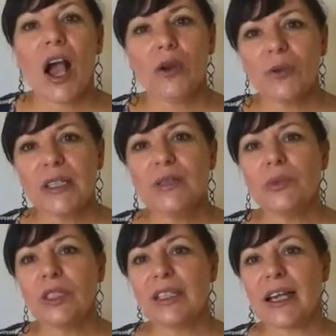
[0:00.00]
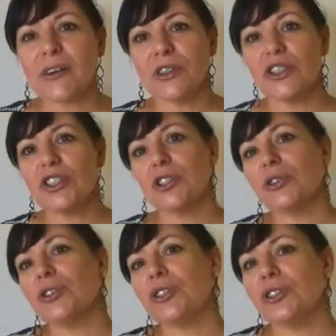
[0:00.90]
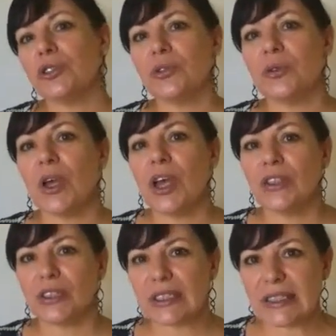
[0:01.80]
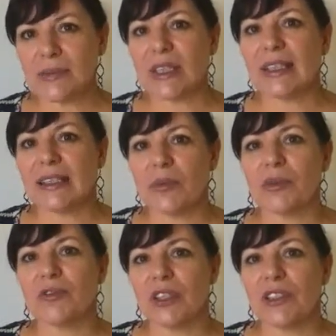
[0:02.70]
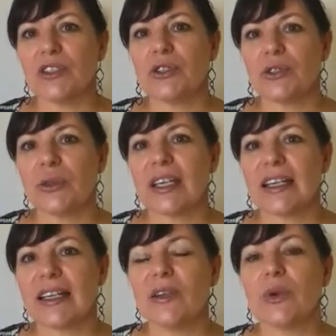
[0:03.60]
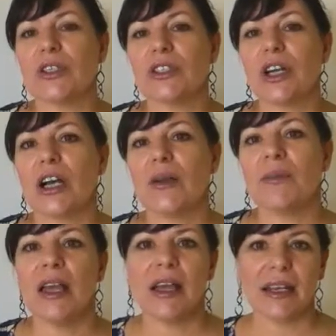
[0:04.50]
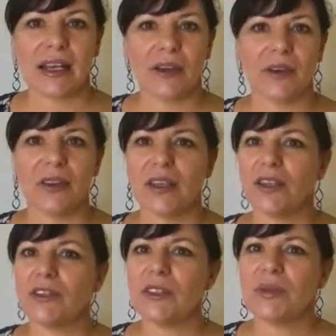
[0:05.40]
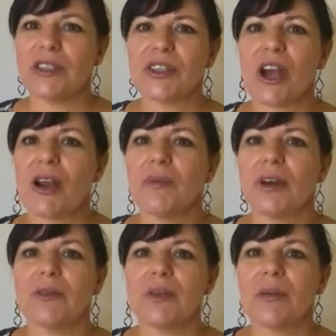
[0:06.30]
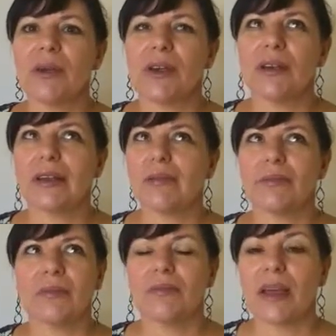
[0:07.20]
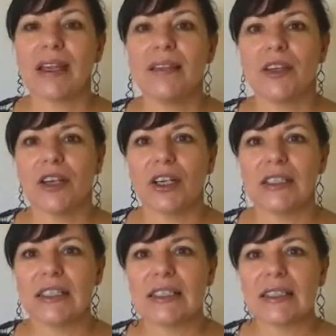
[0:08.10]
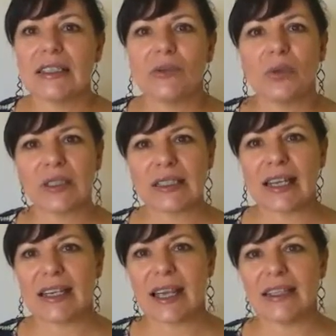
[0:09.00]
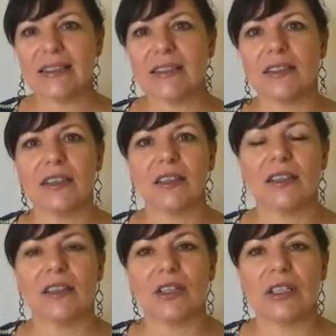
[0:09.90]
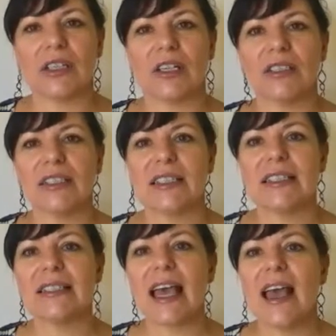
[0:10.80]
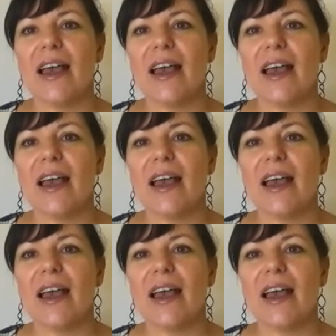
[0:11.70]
I really would encourage you to limit the number of things you're doing at any one time. Now, there used to be a time, I remember back in the 90s, I think it was late 80s, early 90s,